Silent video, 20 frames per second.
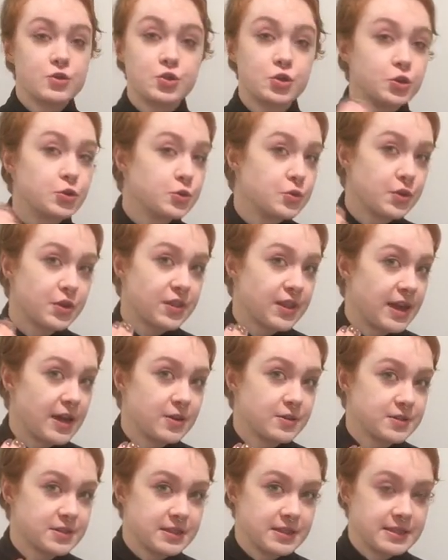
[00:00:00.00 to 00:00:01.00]

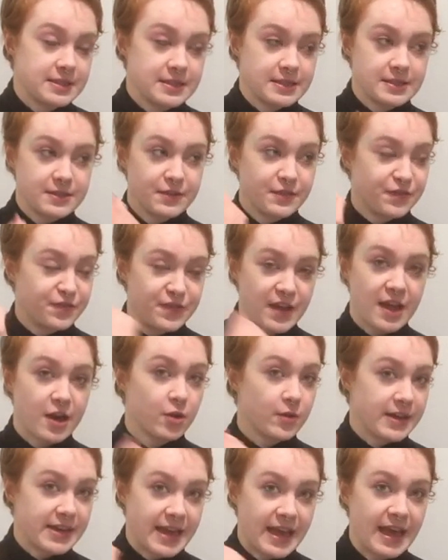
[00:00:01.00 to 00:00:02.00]
2000s
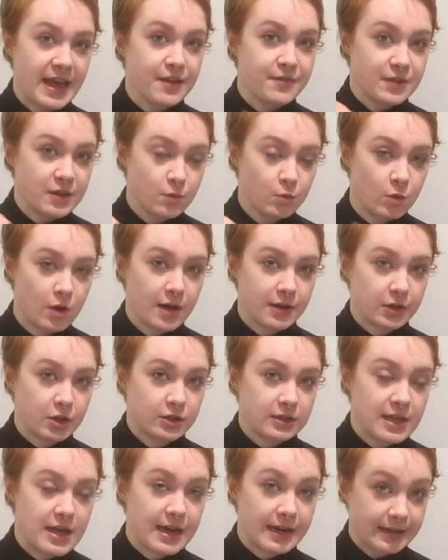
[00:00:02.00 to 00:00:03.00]
very heavy
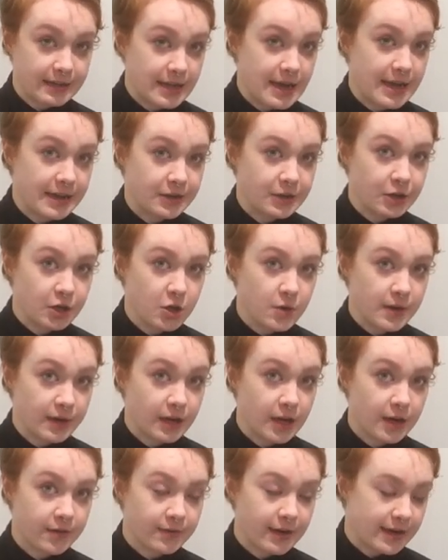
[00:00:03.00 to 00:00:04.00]
waterline liner going
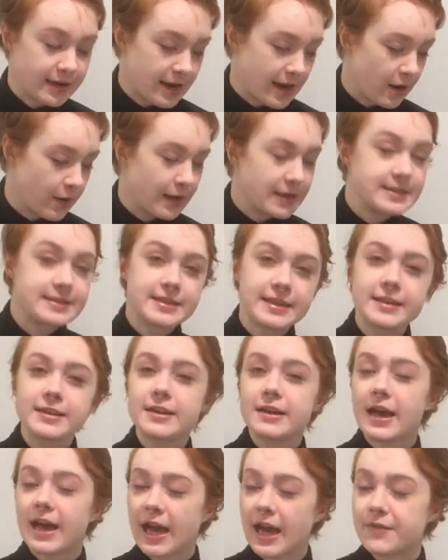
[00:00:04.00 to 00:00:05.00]
on right now, I did
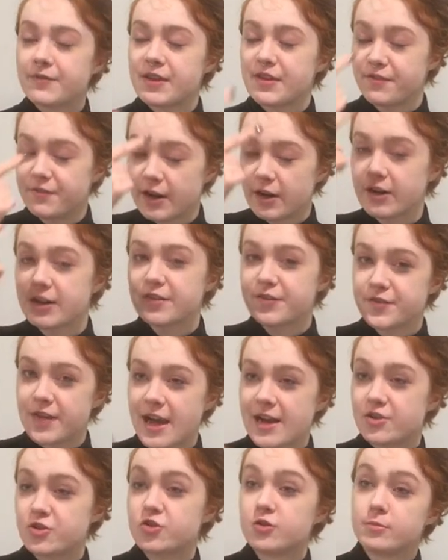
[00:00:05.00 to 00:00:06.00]
have a very
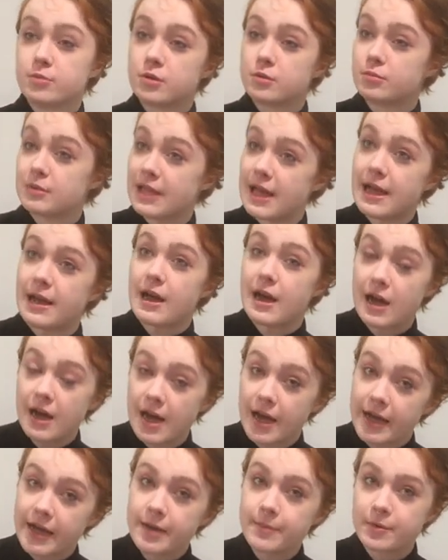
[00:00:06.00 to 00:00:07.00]
fashionable black
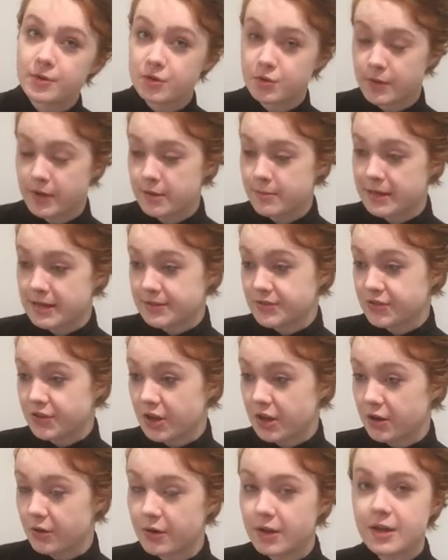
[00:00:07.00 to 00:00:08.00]
eye about 20 minutes
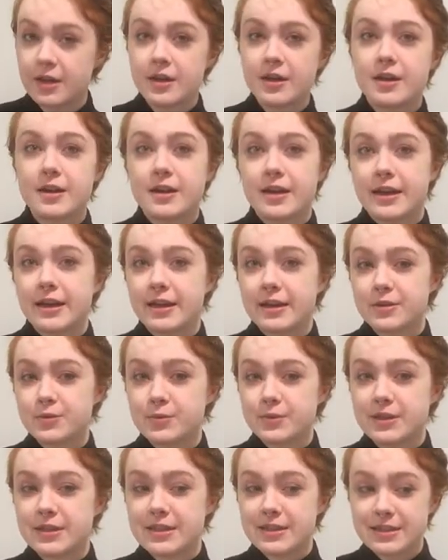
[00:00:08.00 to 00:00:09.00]
ago and
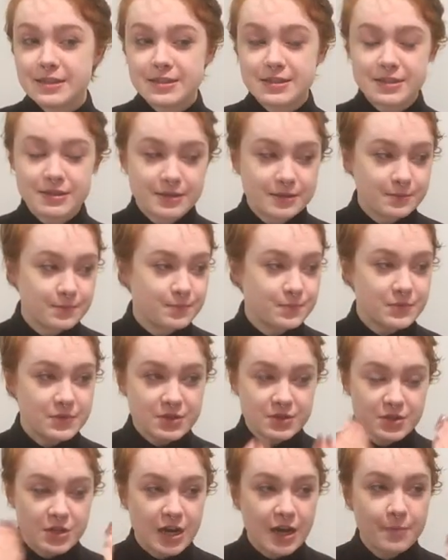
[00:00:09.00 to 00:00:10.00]
we needed to
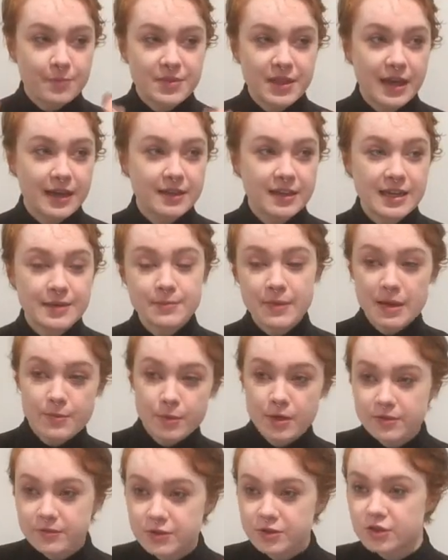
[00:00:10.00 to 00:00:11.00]
stop that like my
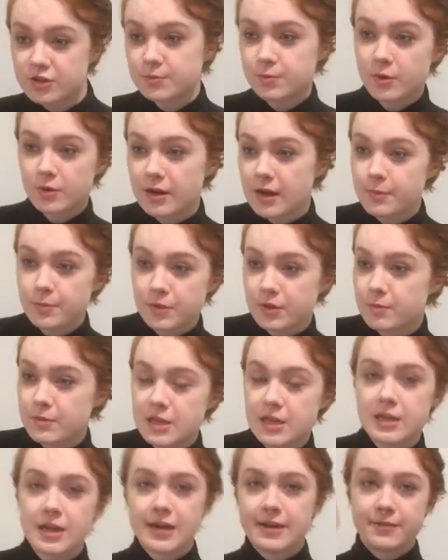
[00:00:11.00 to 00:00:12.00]
boyfriend just broke up with
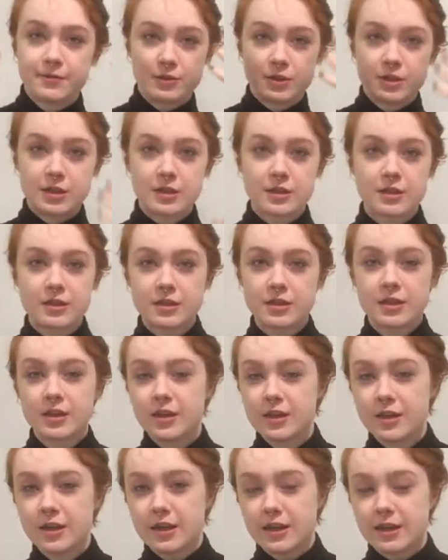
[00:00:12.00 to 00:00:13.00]
me kind of look
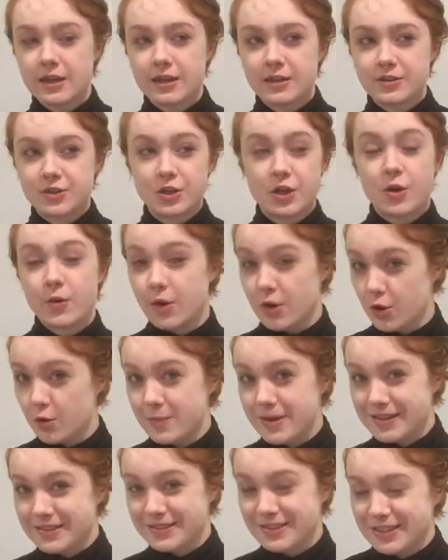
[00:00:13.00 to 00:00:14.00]
to go home
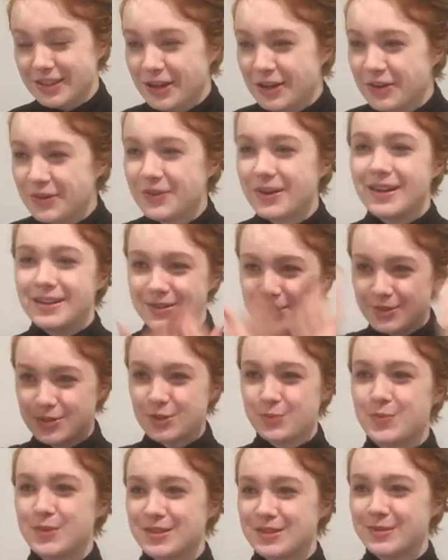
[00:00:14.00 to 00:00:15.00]
in. So I did
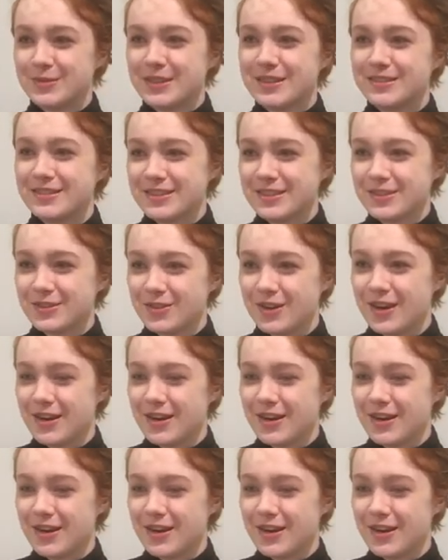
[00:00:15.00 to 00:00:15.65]
just put some concealer